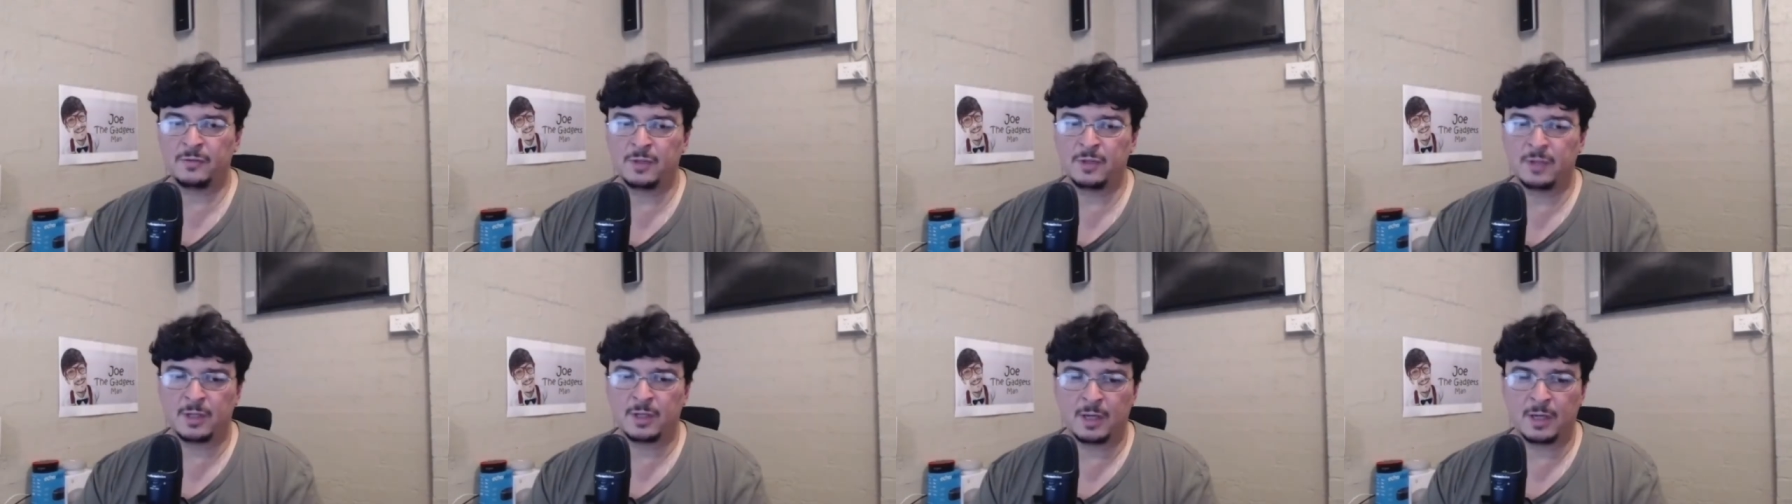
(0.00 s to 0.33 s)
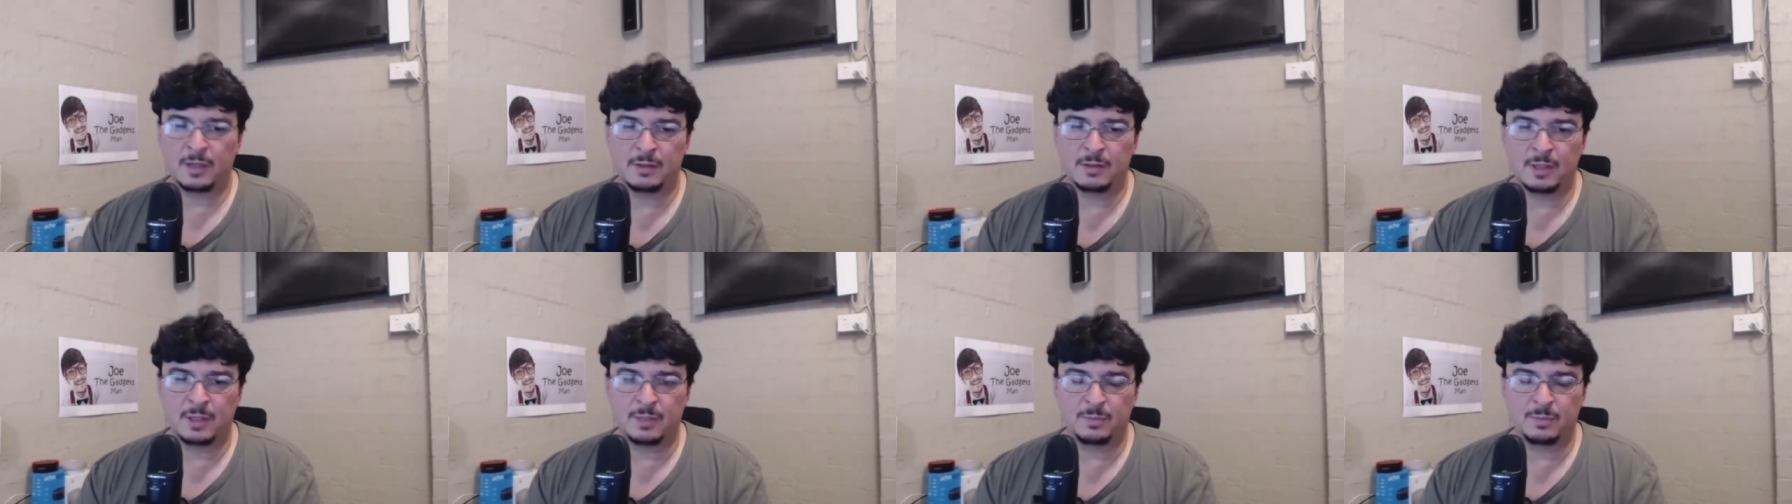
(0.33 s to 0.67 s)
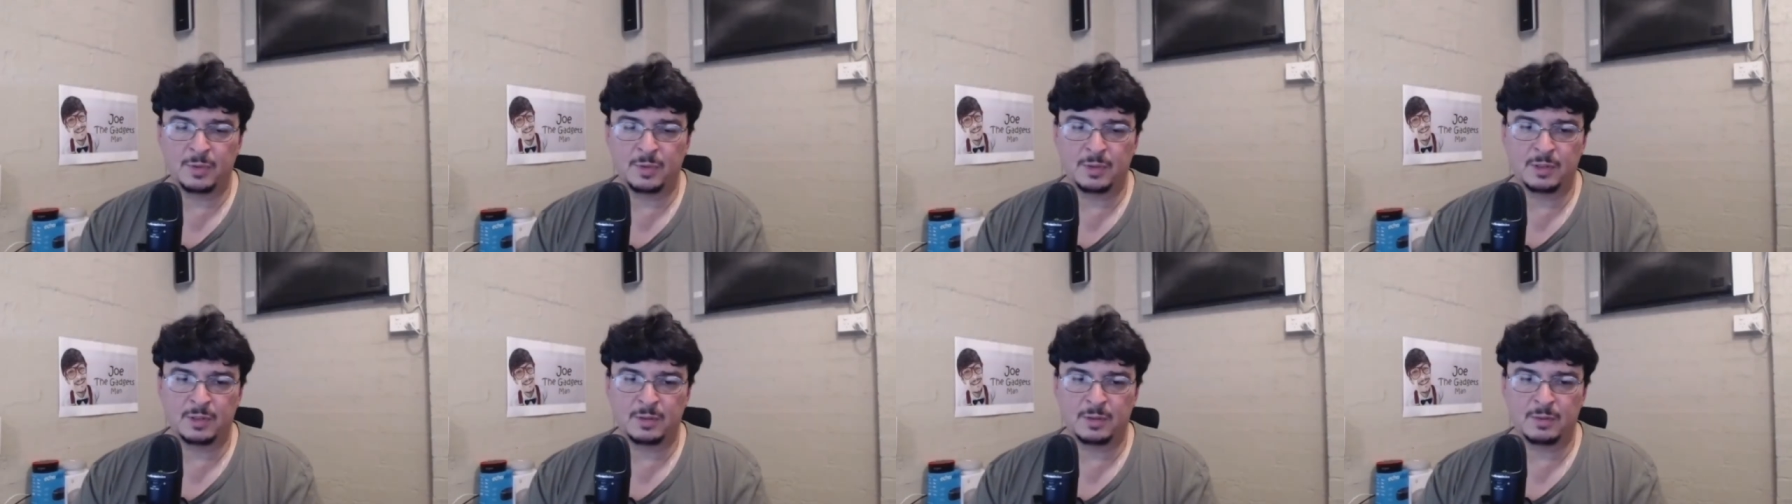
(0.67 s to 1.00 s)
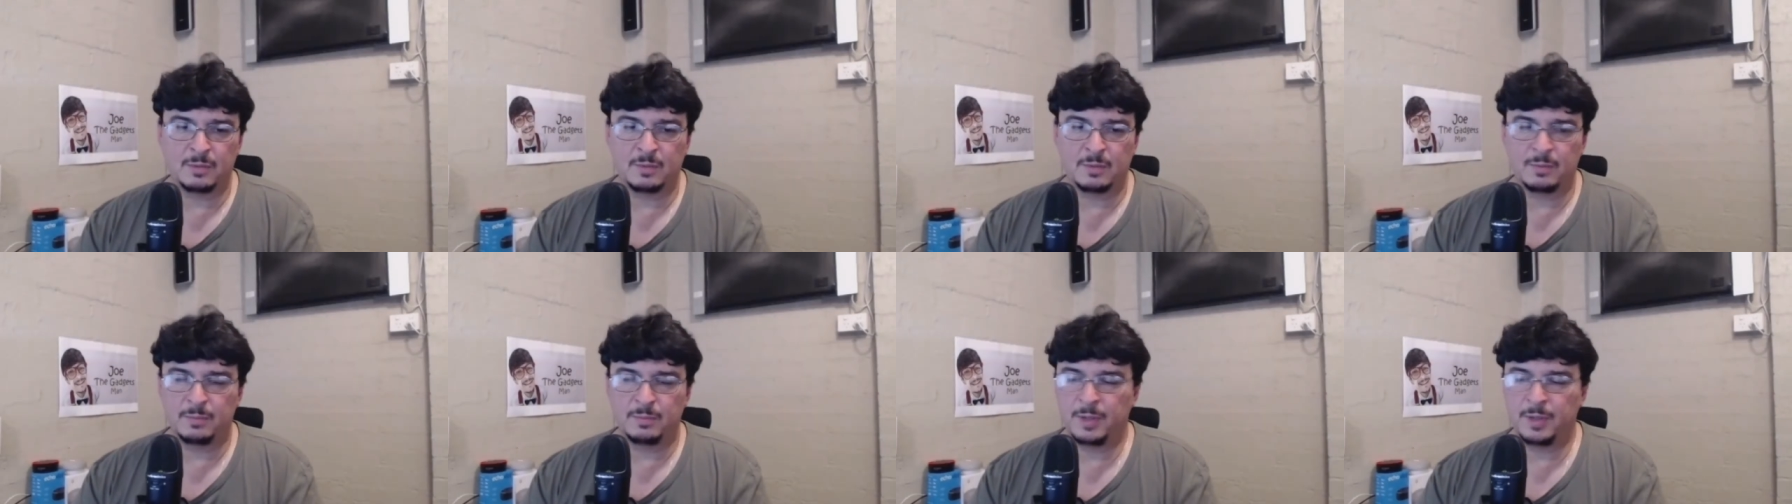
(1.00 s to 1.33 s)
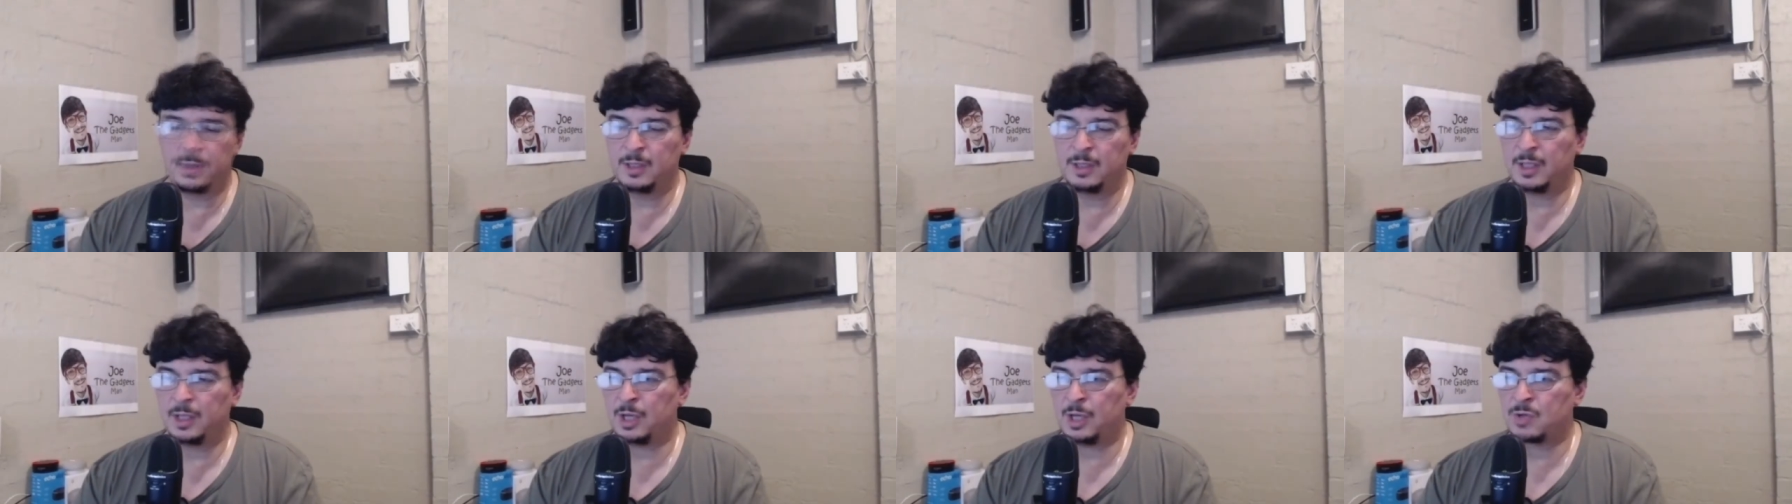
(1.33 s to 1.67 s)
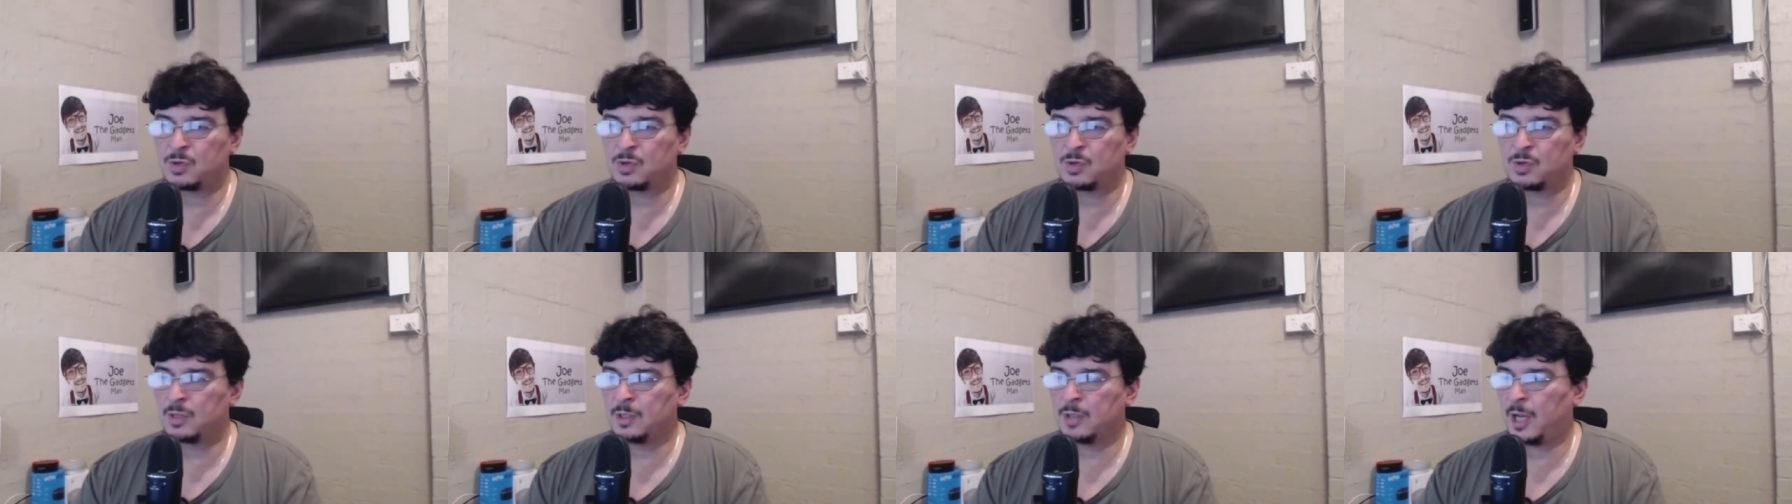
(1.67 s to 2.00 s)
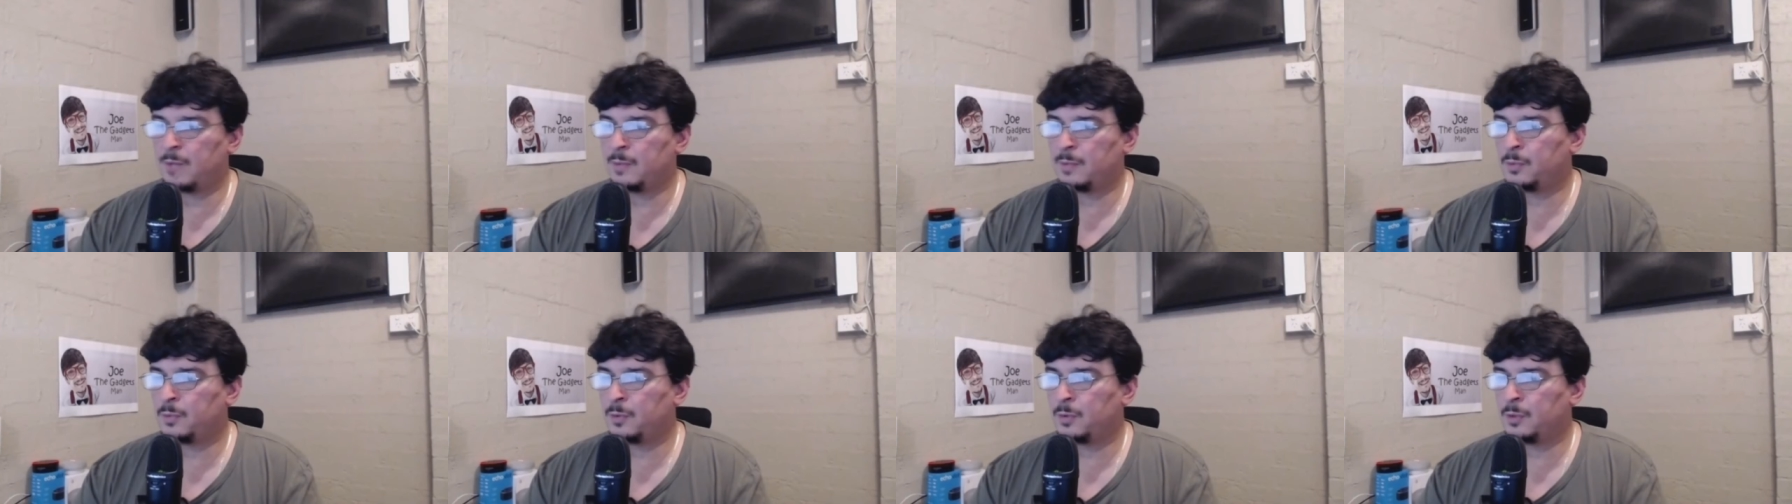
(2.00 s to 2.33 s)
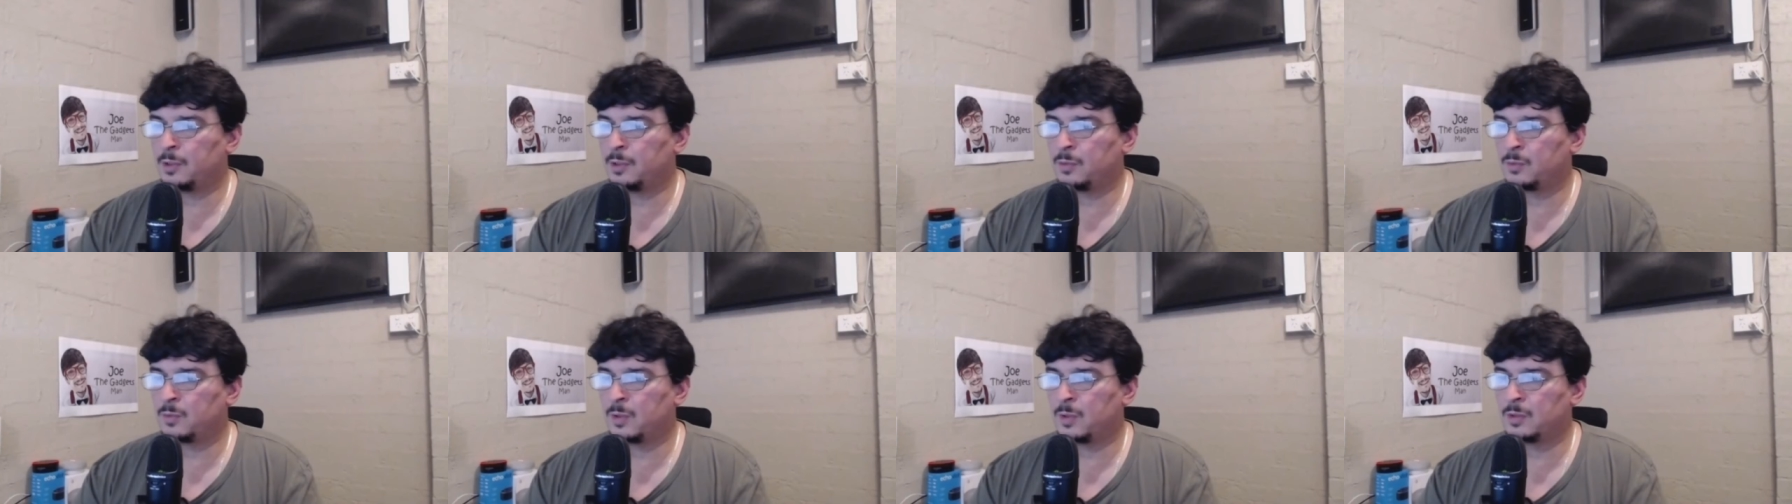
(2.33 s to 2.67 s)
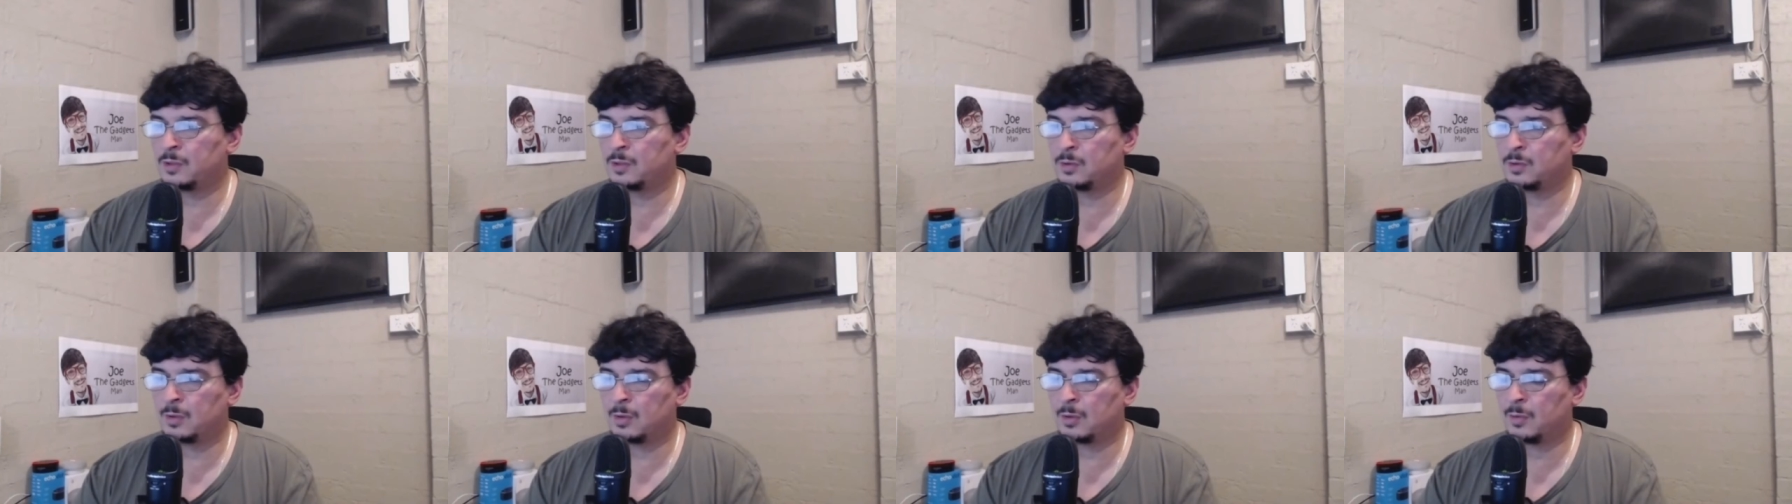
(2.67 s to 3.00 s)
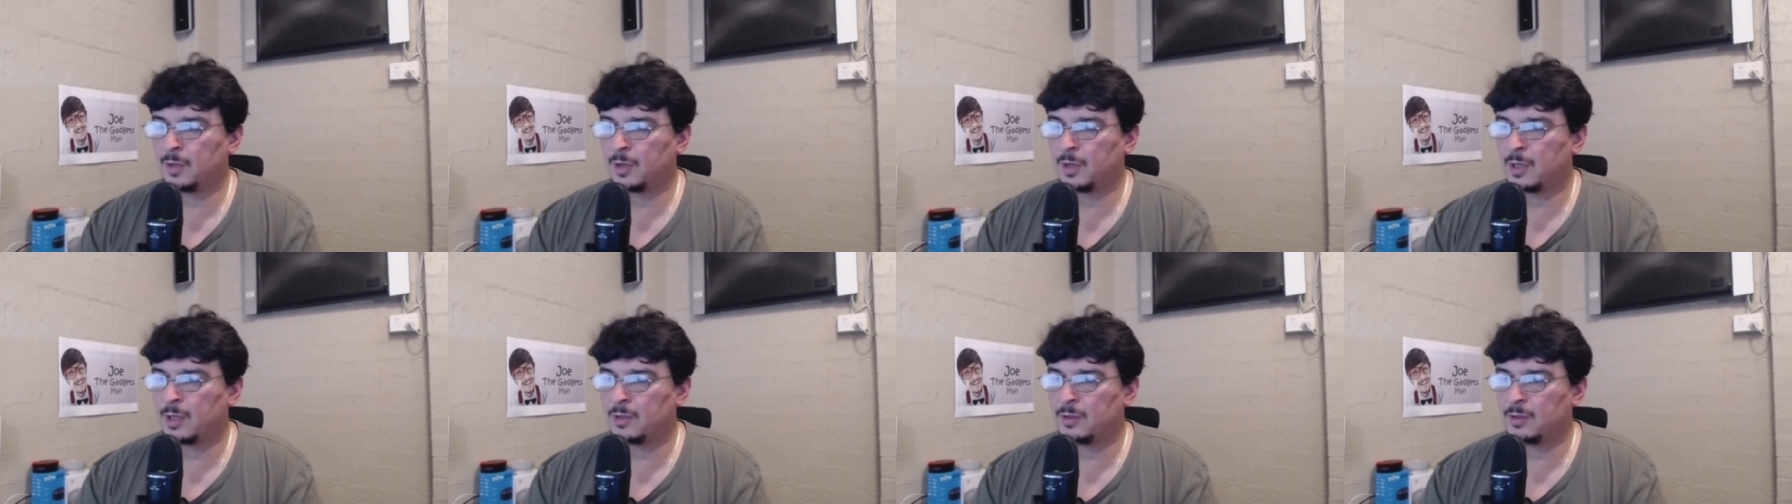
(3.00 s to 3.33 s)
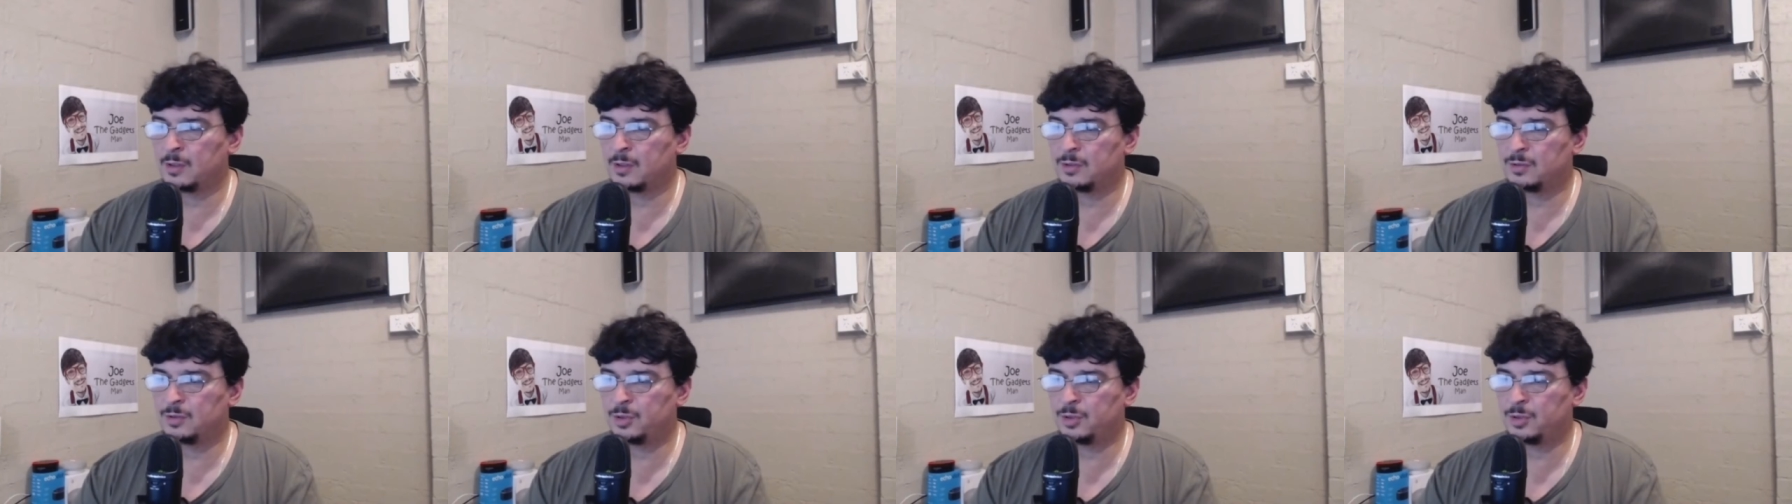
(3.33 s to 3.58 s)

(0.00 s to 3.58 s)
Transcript: to go. I mean, being Android 8.1 Oreo,